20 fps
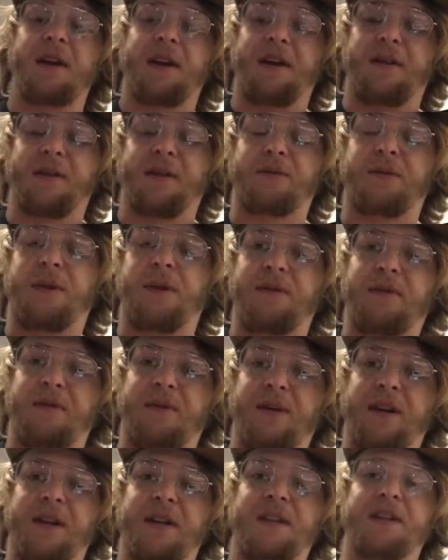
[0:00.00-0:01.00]
Now the 12th
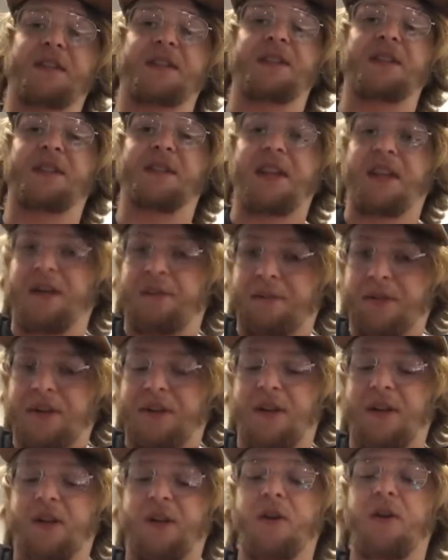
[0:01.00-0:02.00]
fret is the same
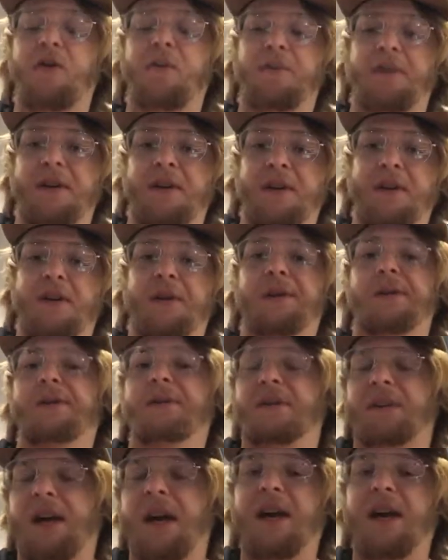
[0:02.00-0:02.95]
as our open notes.